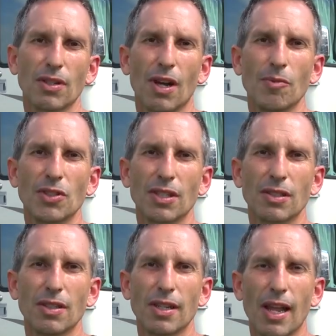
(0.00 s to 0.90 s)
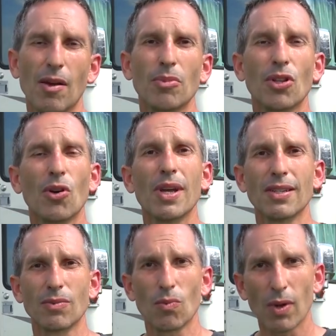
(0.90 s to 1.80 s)
in the comment section down below
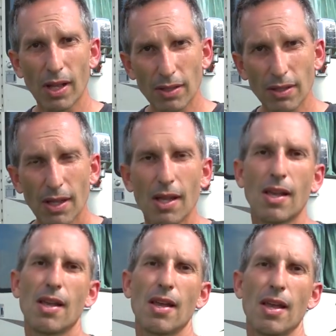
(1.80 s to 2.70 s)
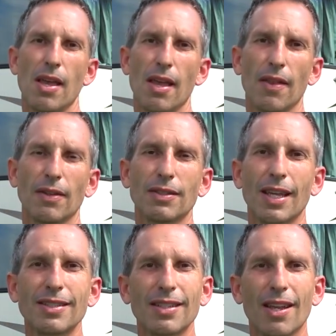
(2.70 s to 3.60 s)
as well. And
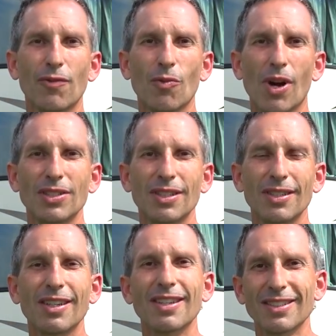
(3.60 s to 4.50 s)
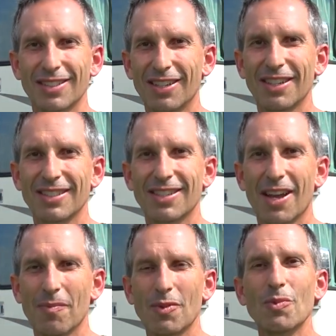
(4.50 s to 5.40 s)
thanks again for watching. Until next
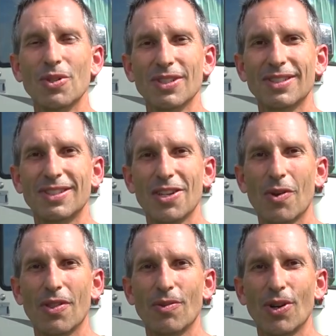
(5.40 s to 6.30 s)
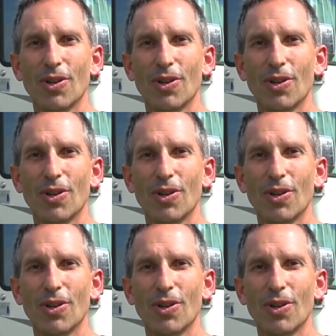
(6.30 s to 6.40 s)
time, we'll see you on the